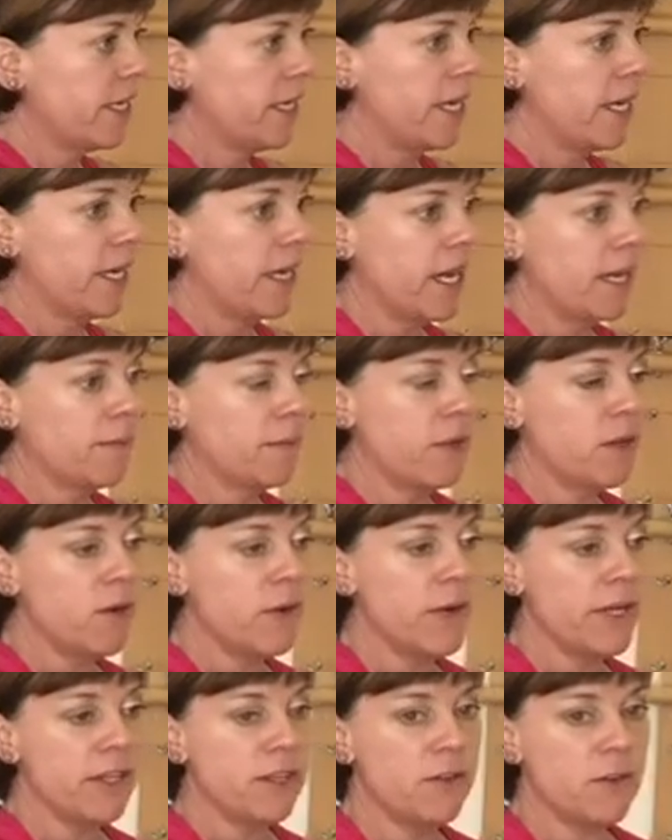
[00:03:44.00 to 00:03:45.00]
again, I'm
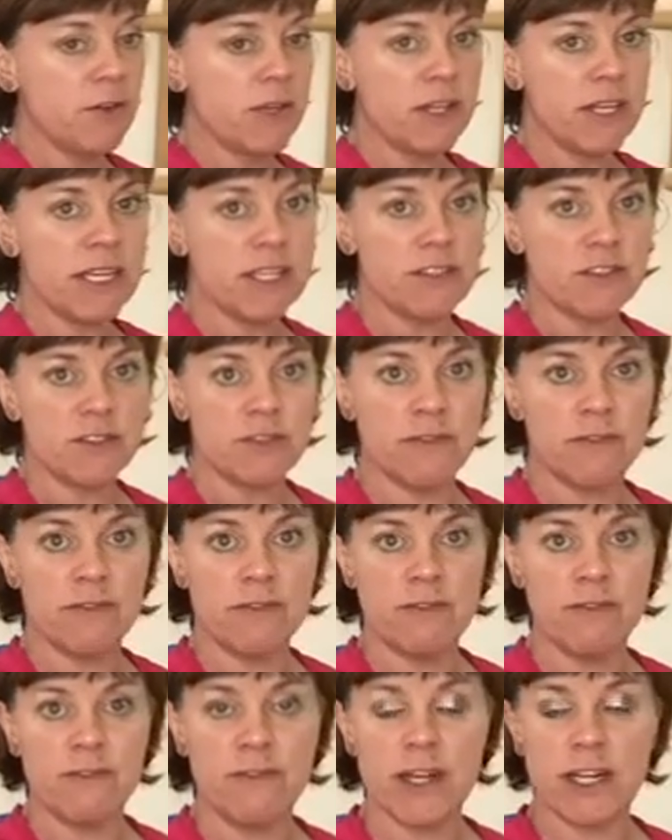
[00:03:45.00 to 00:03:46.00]
going to do these
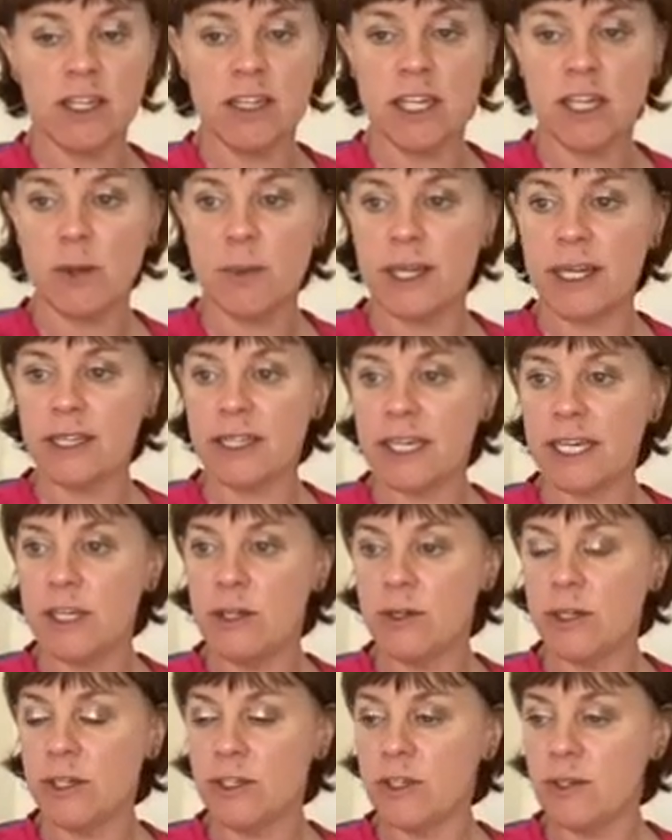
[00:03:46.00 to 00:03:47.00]
fairly quickly.
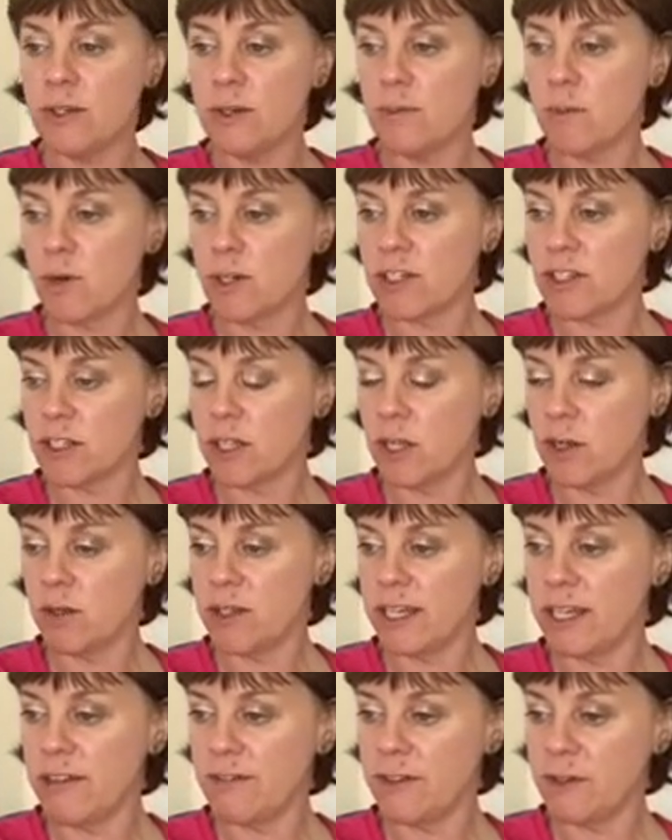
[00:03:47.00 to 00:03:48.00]
You could do them more
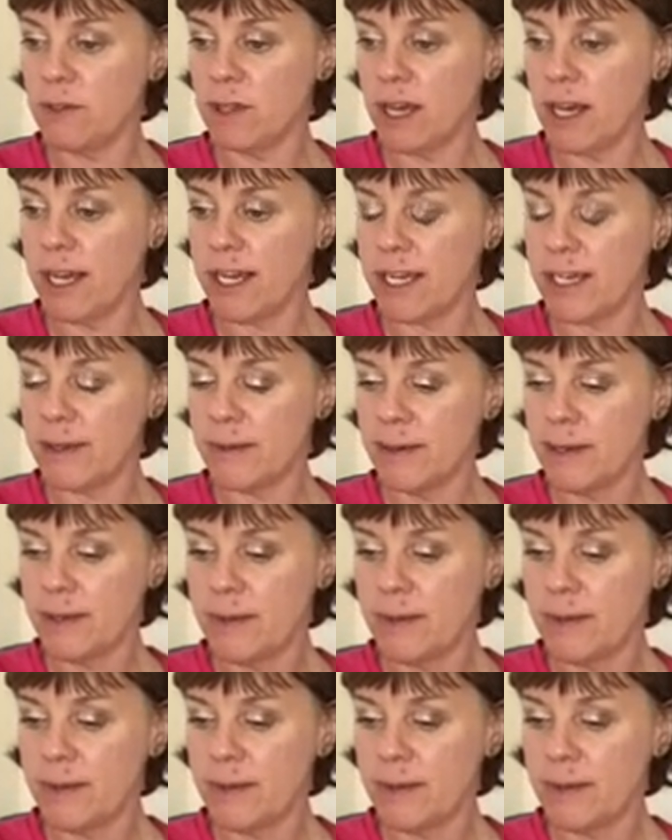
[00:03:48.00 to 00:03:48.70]
slowly if you like.